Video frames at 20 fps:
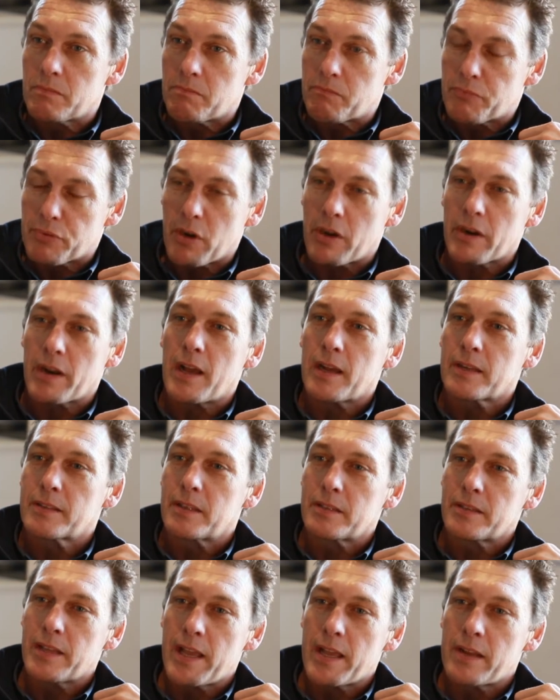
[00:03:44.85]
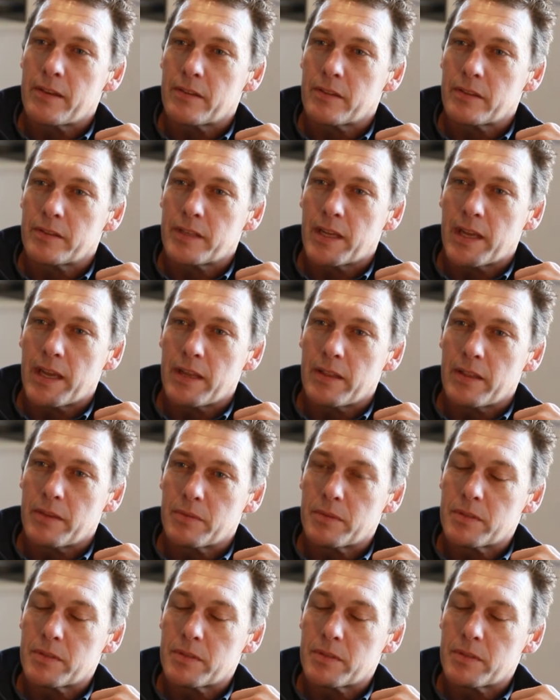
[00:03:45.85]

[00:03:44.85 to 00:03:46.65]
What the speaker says: product at the end of the day.